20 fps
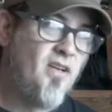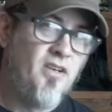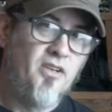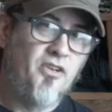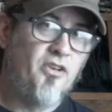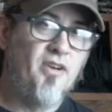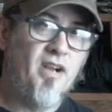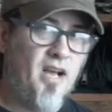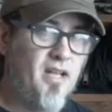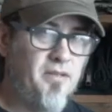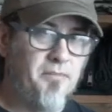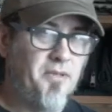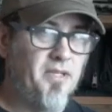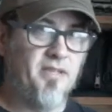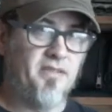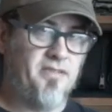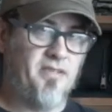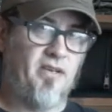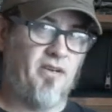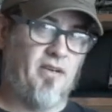You're not in the
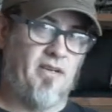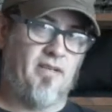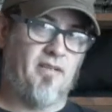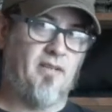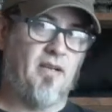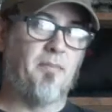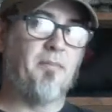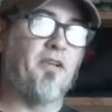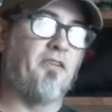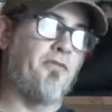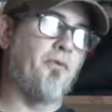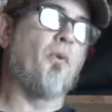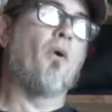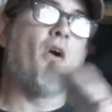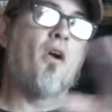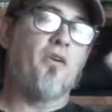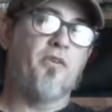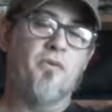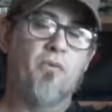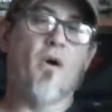military. I mean, if you
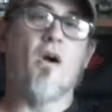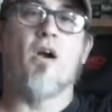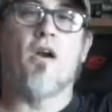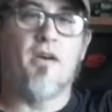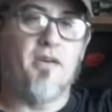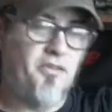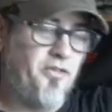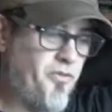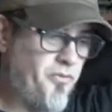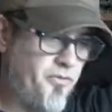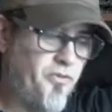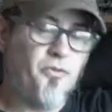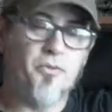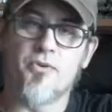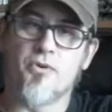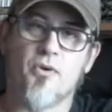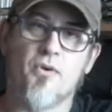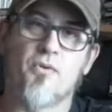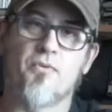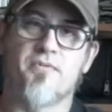are, and you do
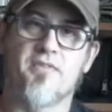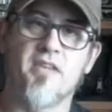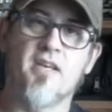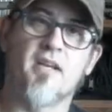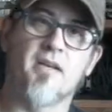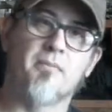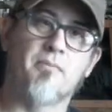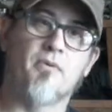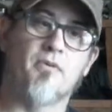your own thing.